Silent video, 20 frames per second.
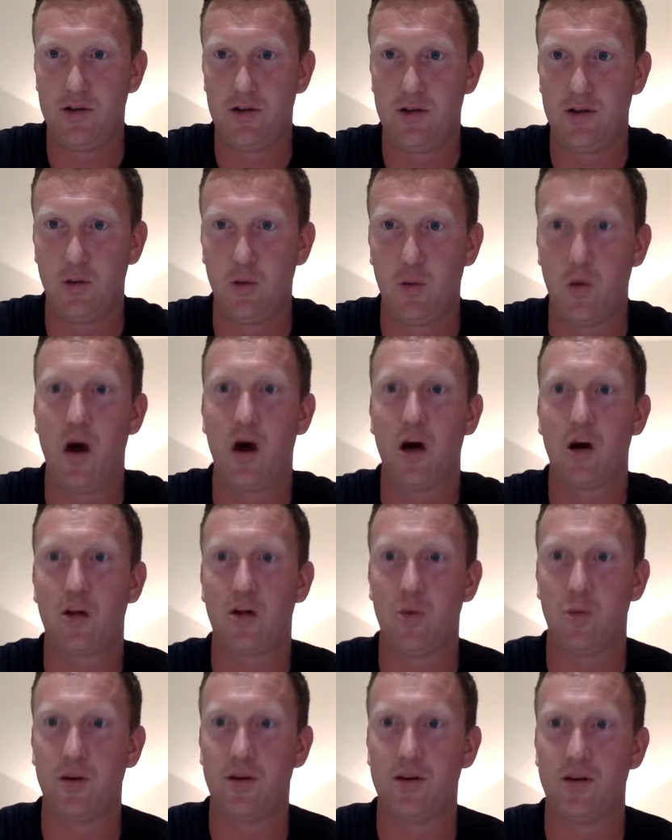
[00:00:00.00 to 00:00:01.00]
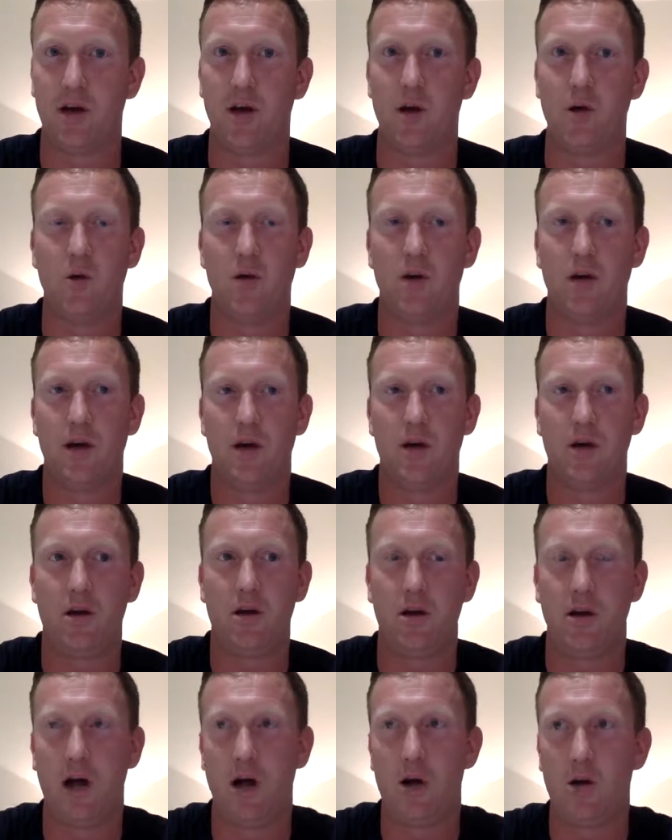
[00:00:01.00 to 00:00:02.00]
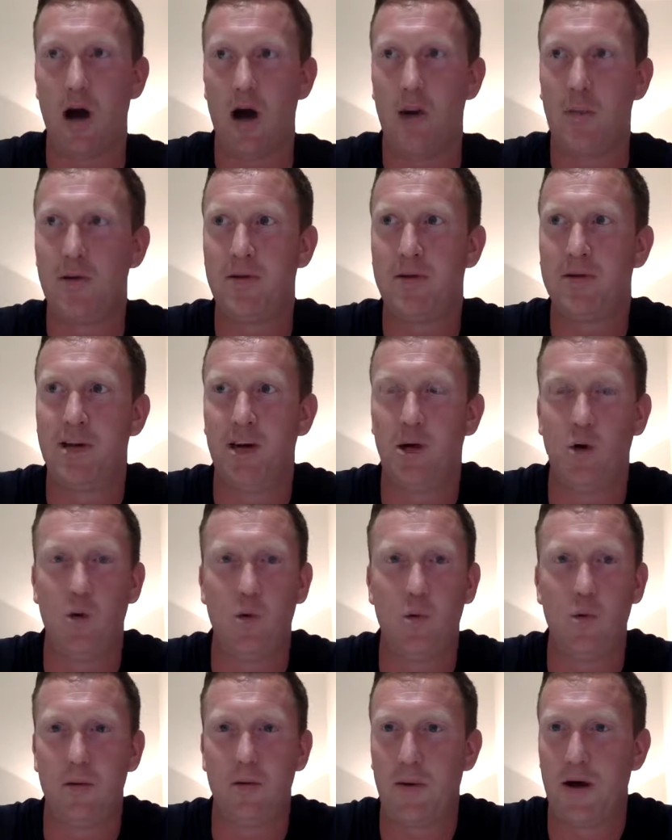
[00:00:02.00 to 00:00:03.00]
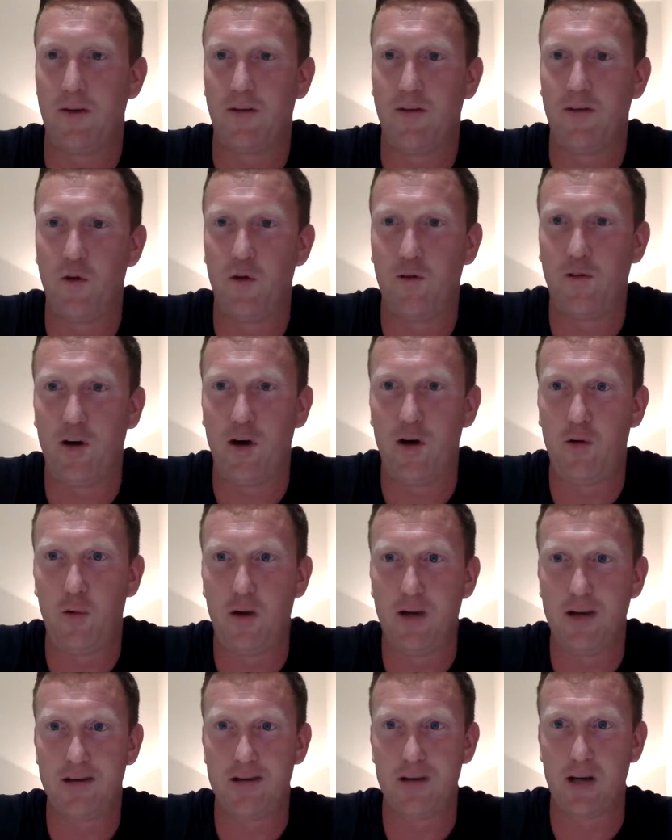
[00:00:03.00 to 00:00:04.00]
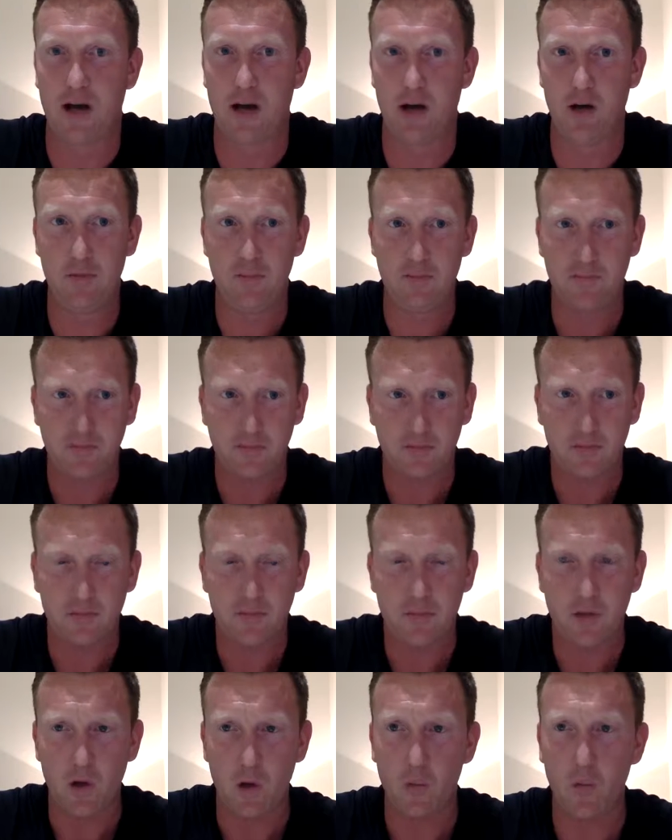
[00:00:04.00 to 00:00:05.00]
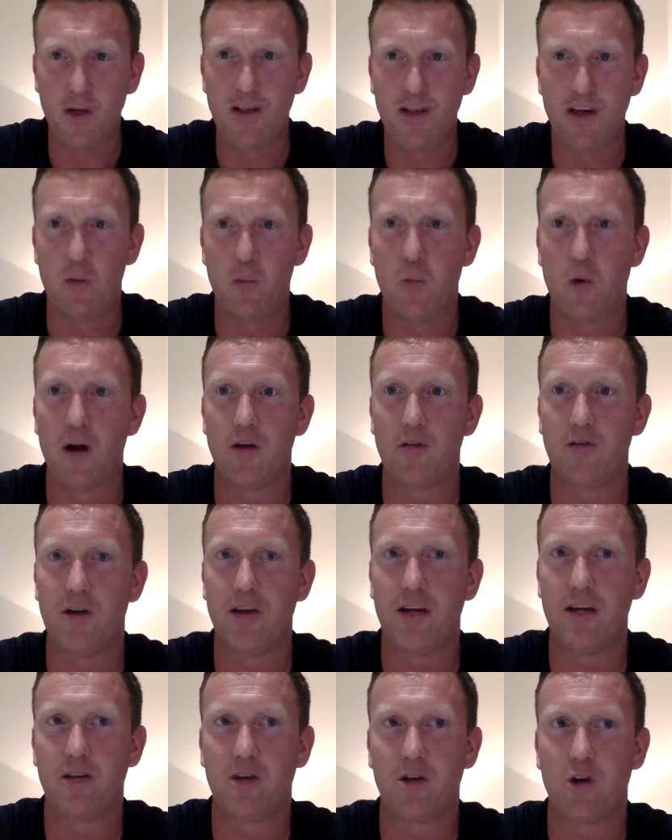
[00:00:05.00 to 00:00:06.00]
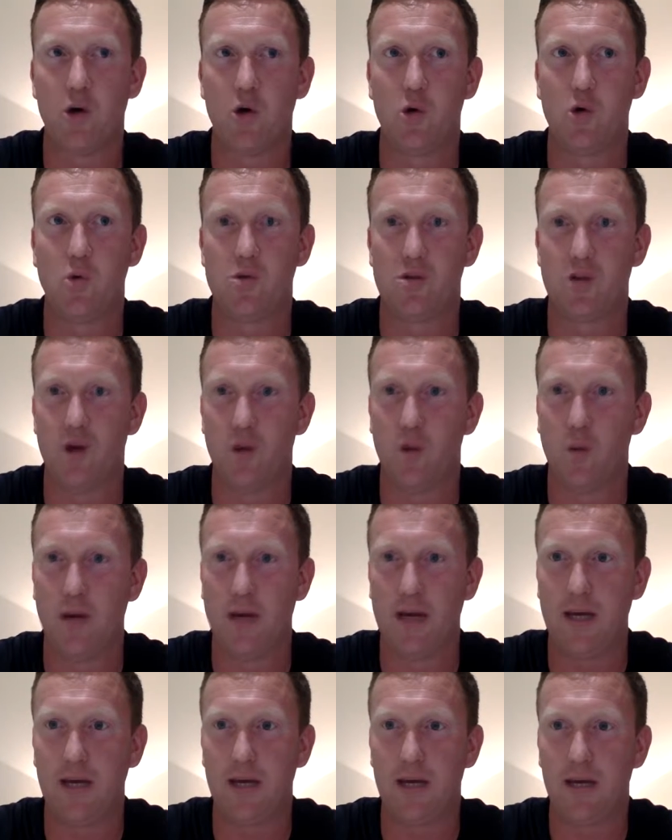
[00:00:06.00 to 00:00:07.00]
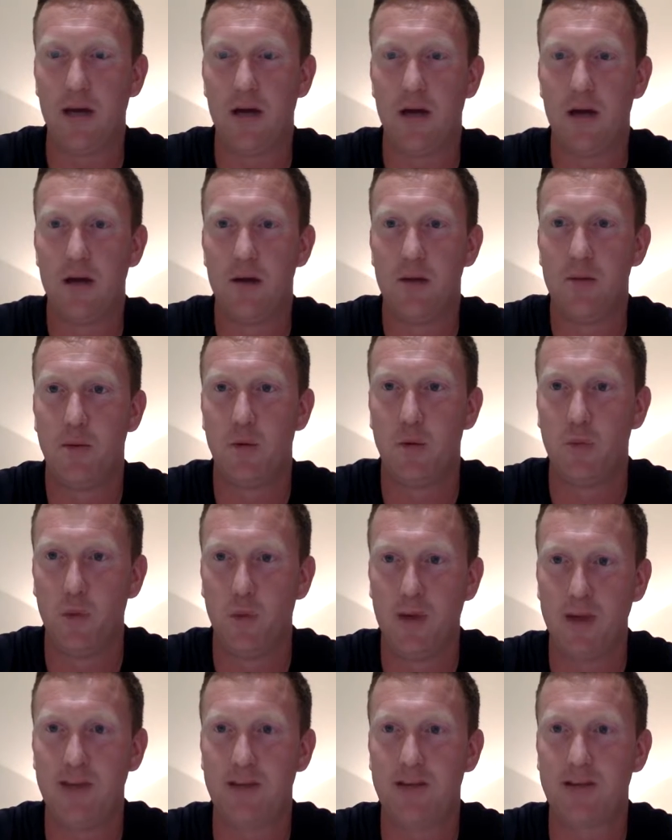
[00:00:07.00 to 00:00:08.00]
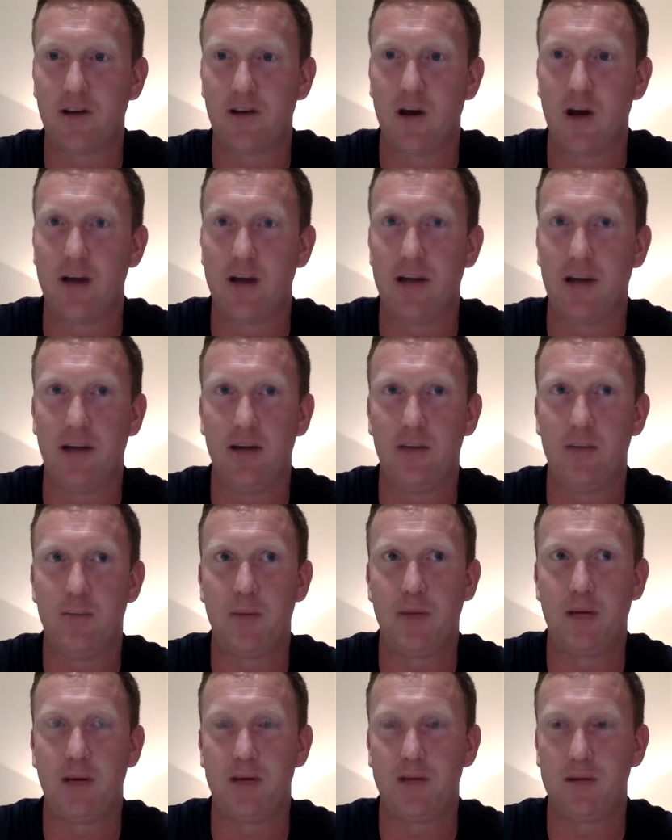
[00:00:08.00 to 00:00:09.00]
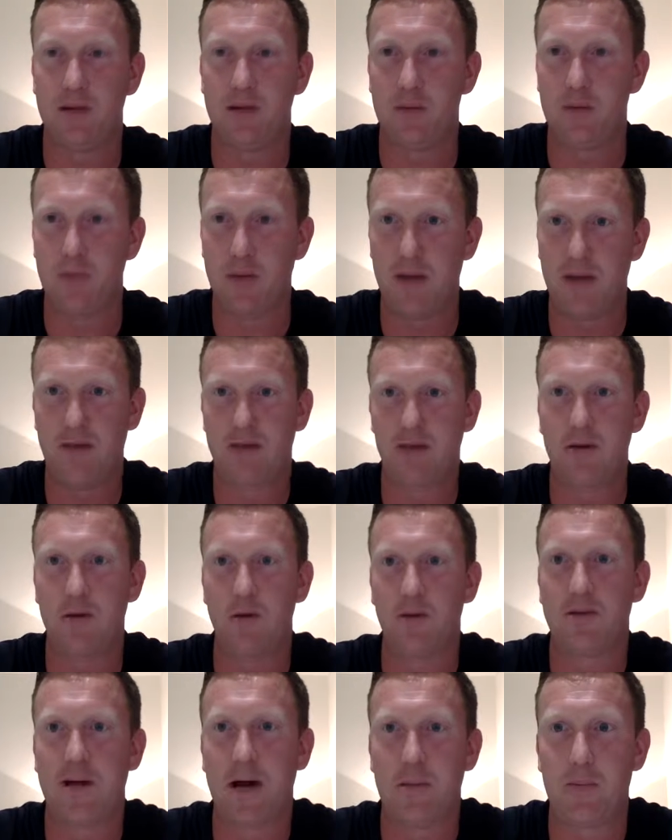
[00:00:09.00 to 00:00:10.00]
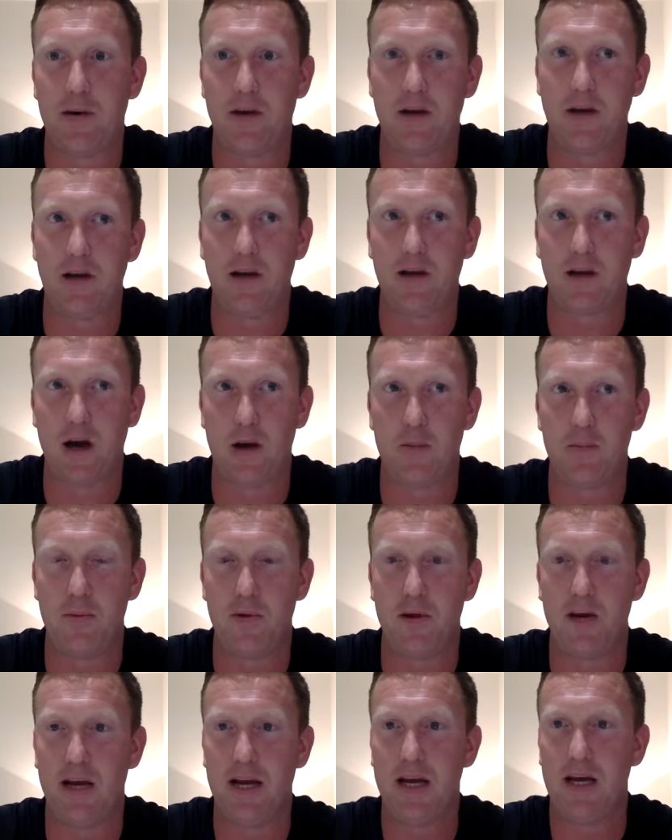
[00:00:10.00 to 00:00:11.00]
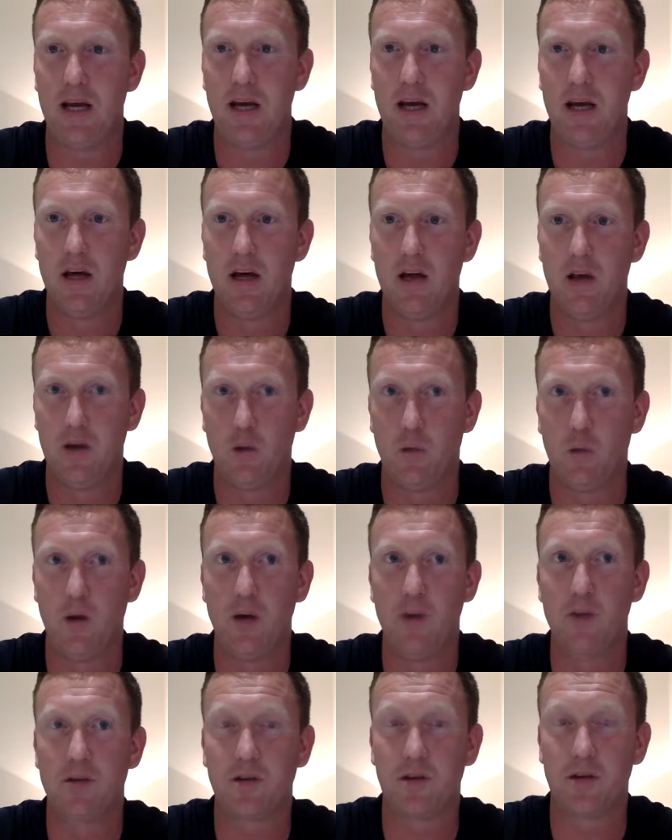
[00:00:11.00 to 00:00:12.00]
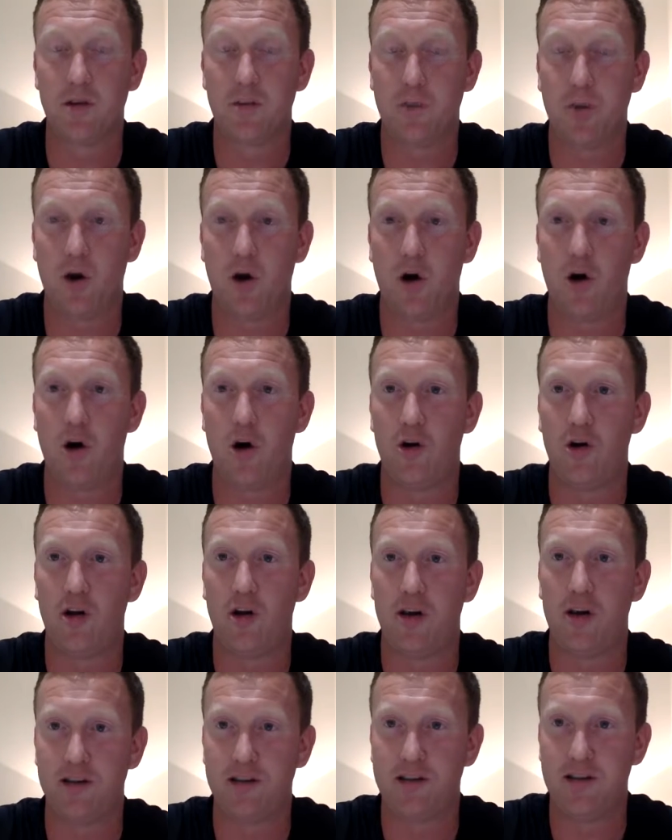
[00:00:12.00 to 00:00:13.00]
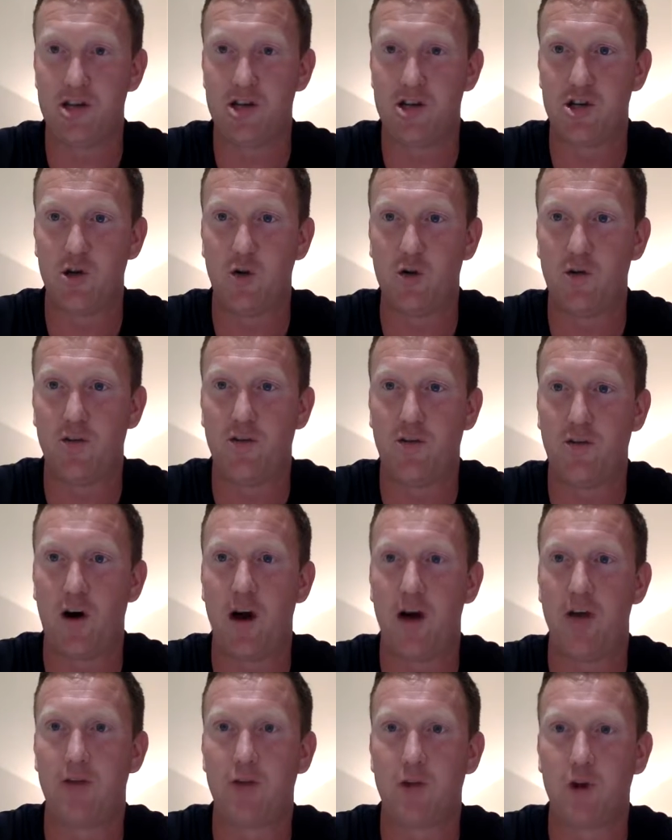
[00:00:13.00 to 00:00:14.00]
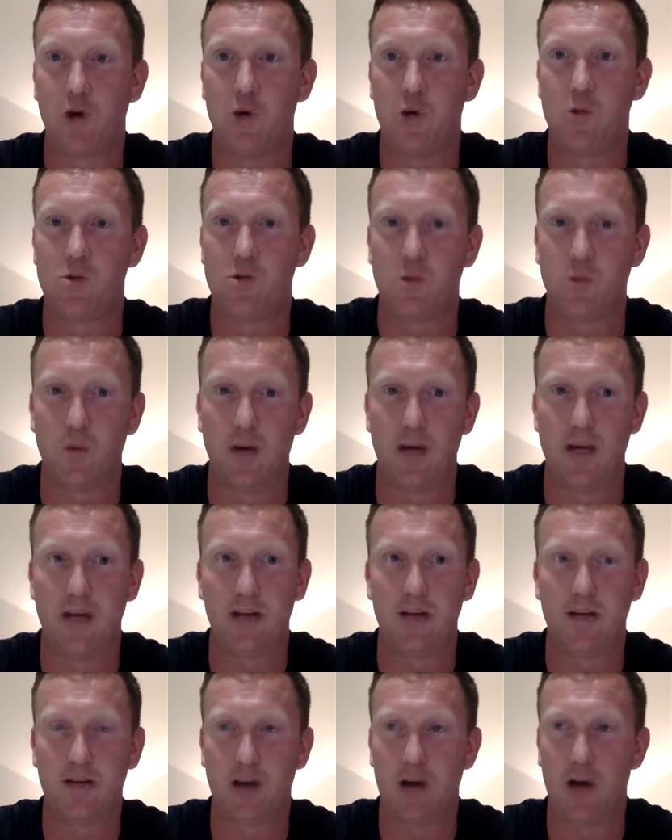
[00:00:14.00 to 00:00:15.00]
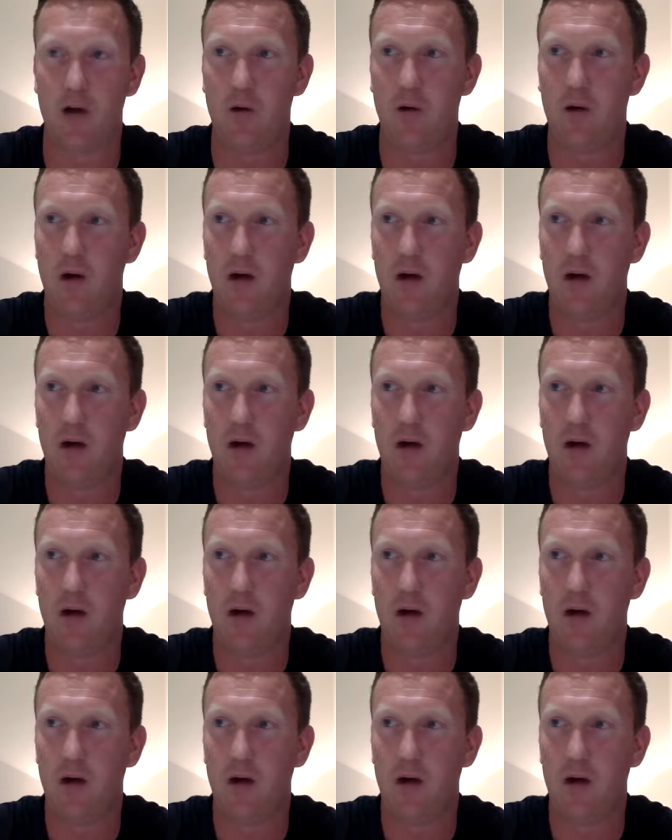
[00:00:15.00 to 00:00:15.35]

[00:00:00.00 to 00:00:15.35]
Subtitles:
the work that we do. You know, up until about 4 or 5 weeks ago, we done one of these calls a week. But we decided, because of the momentum that was happening in the company, that we was going to put on an additional 5 calls a week. So,